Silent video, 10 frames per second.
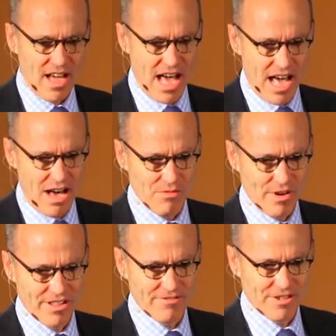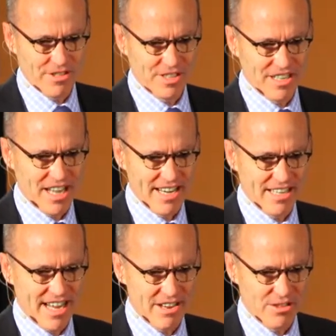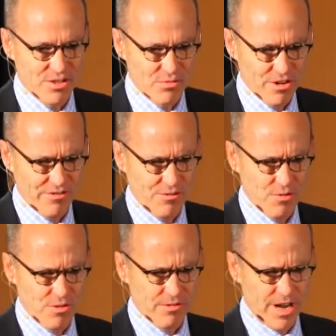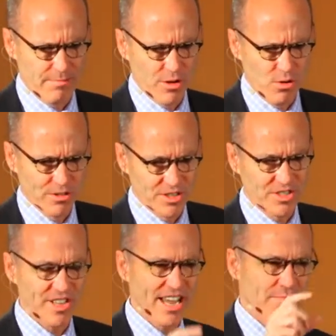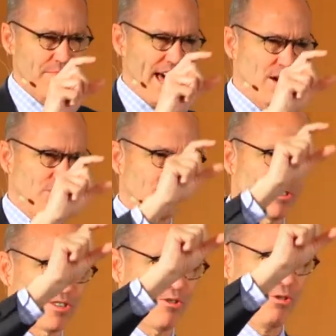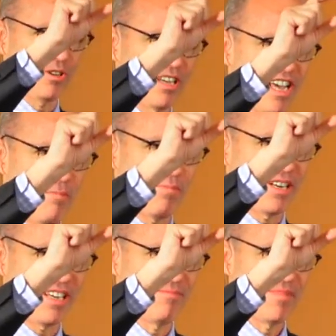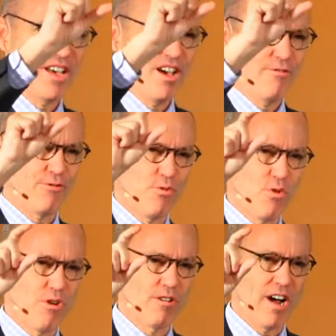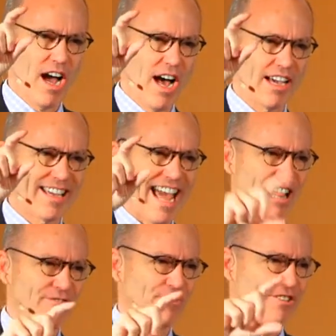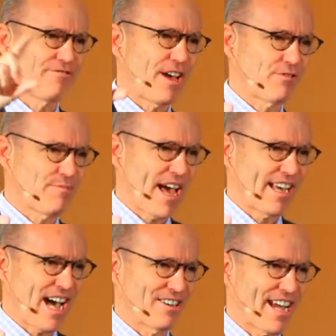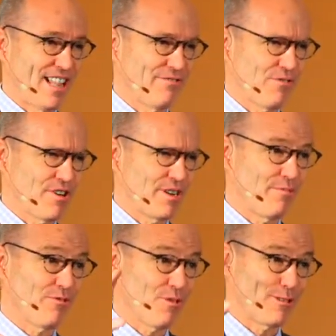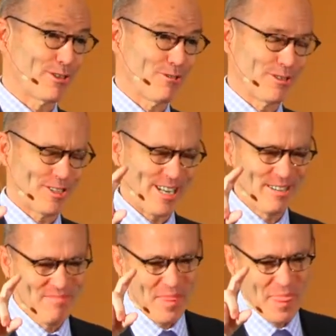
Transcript: One of the first things I did, I used to work for Golden State Bank, which was the holding company for California Federal Bank out in California before we sold to Citi.